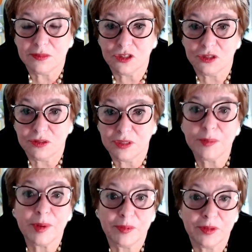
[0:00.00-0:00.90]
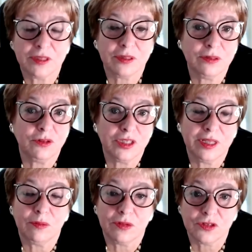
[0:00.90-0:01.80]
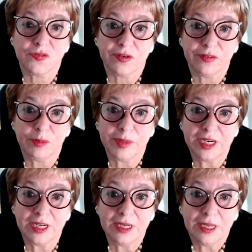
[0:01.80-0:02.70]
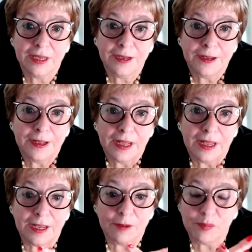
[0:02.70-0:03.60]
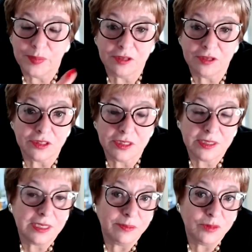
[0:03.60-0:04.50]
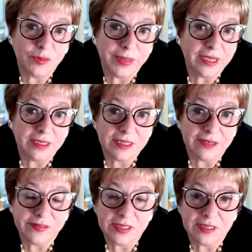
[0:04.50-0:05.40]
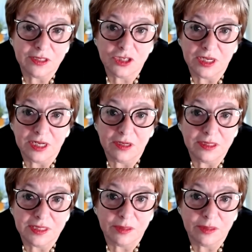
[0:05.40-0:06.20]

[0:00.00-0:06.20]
to come up with a solution that works for everybody. But there are just times you make a tough decision and